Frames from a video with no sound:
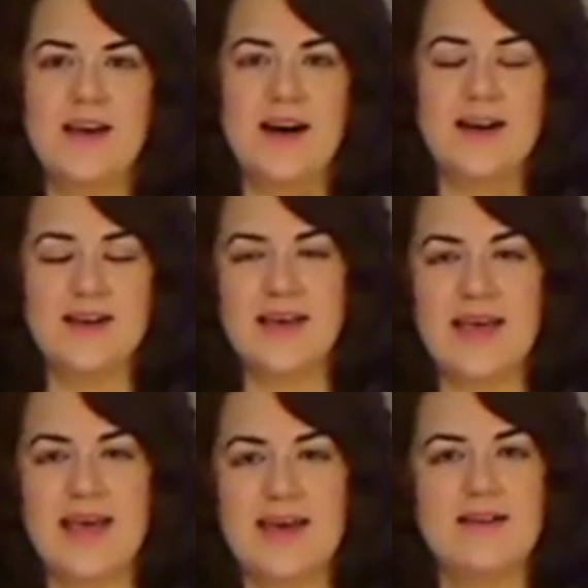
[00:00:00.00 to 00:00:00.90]
Hugging a
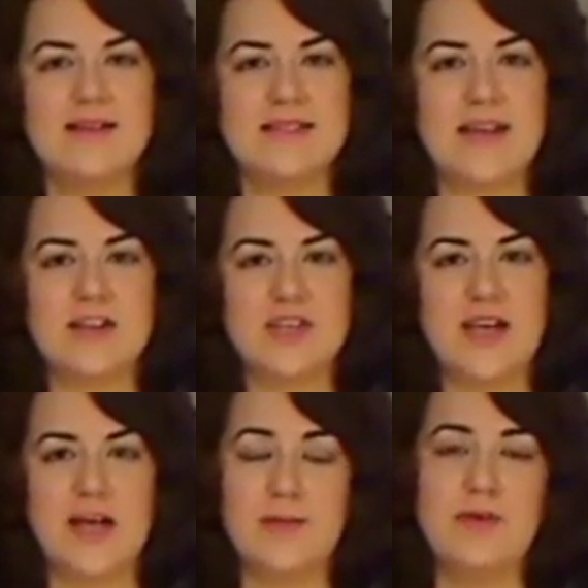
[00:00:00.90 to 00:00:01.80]
candle is
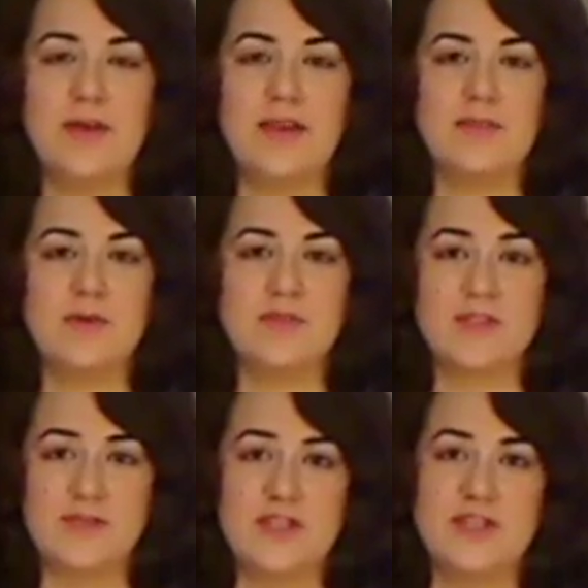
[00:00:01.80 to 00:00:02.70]
actually helping you get the most
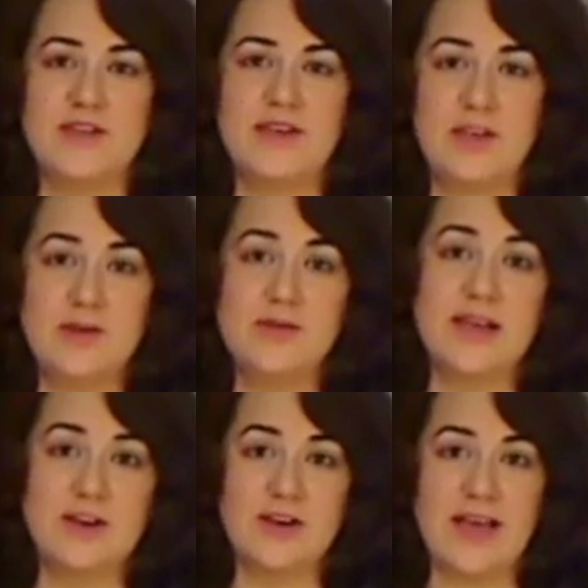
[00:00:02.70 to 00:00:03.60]
efficient use
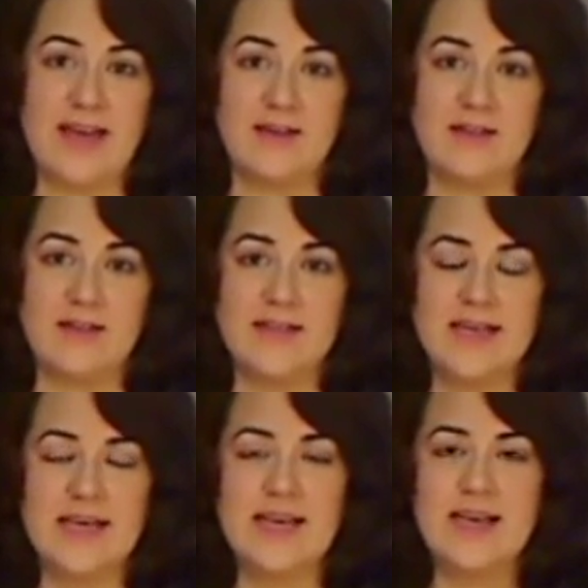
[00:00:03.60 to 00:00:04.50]
out of your candle.
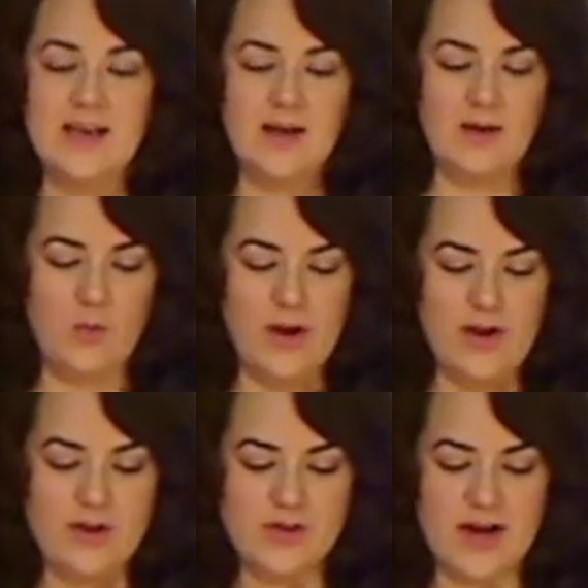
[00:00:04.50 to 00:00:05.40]
What
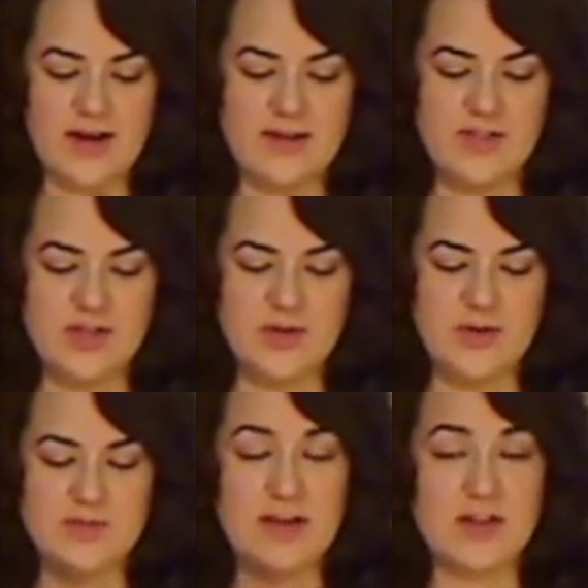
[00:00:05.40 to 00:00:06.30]
you're trying to do
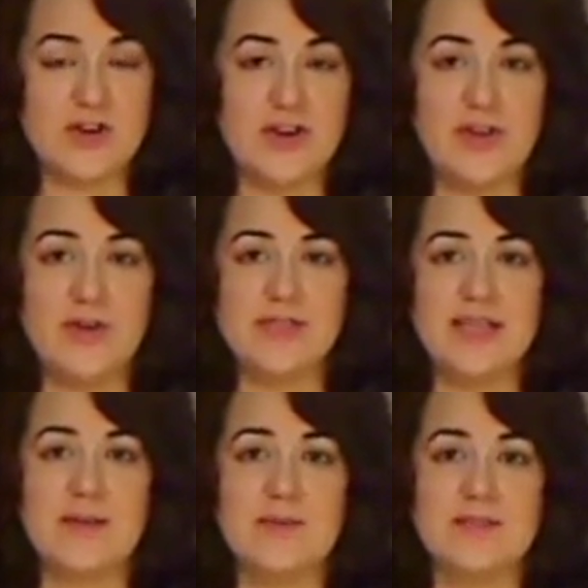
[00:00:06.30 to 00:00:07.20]
is make sure you're
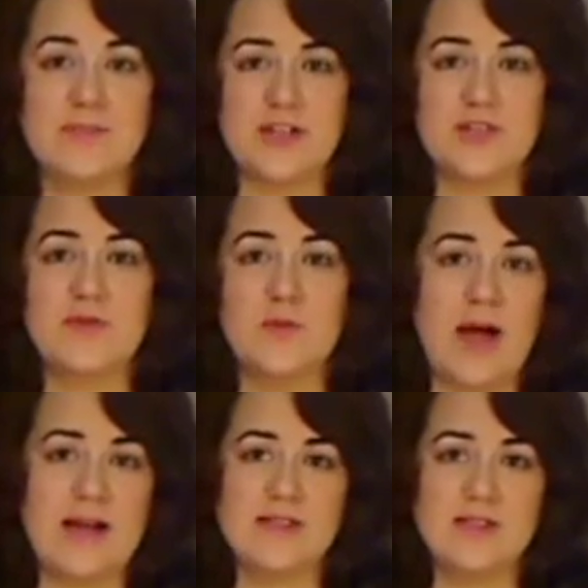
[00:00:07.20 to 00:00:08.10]
using up as much of the
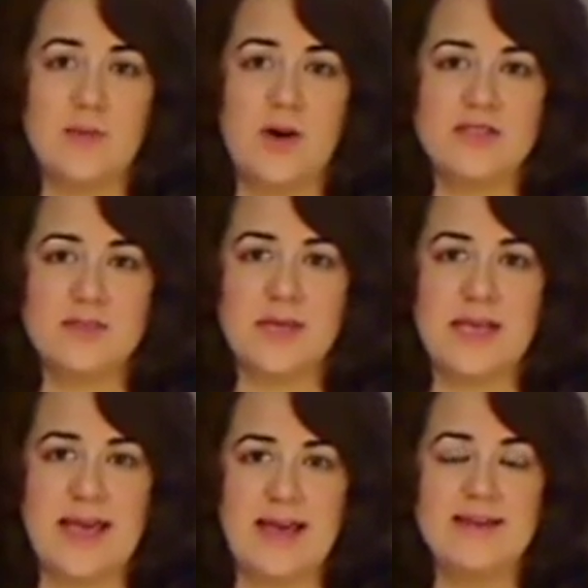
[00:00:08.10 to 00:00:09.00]
wax as you possibly
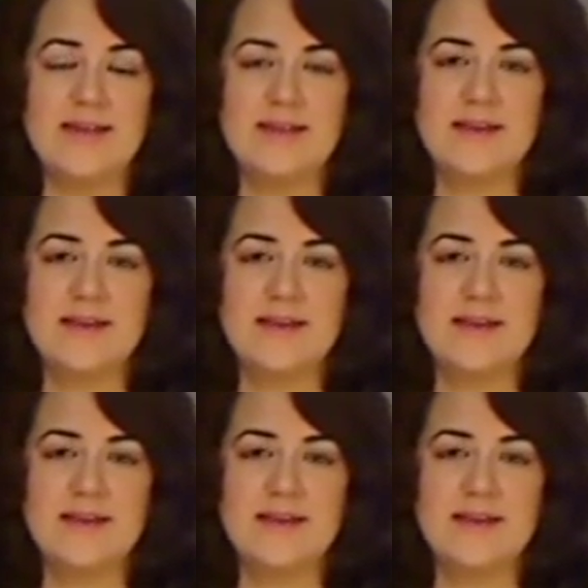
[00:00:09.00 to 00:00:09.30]
can